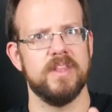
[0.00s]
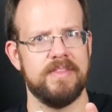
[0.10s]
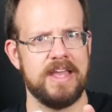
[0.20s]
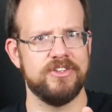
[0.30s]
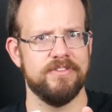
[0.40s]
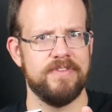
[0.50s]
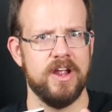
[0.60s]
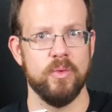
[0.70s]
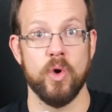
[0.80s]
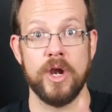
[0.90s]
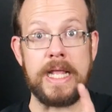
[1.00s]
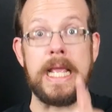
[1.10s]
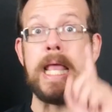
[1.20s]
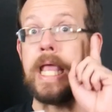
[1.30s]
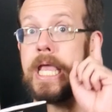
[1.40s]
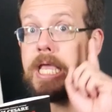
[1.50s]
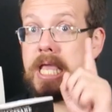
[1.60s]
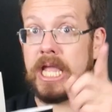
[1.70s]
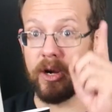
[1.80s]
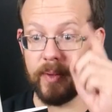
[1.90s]
That's your fair warning.
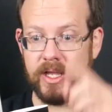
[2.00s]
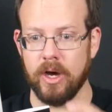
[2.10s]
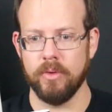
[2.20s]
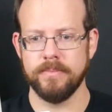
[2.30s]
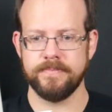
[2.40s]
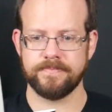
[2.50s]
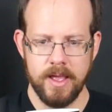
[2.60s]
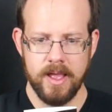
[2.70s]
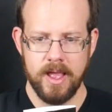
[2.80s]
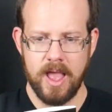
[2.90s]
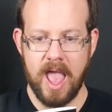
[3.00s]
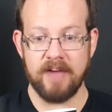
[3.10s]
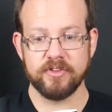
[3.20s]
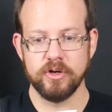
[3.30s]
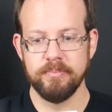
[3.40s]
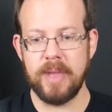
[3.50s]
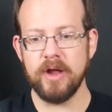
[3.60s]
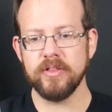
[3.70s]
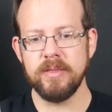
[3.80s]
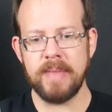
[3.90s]
Here we go. After
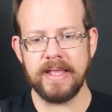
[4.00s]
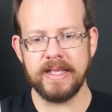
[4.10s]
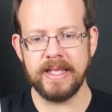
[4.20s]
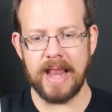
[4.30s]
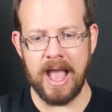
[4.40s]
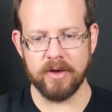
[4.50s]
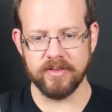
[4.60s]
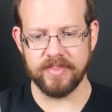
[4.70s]
barely making it out of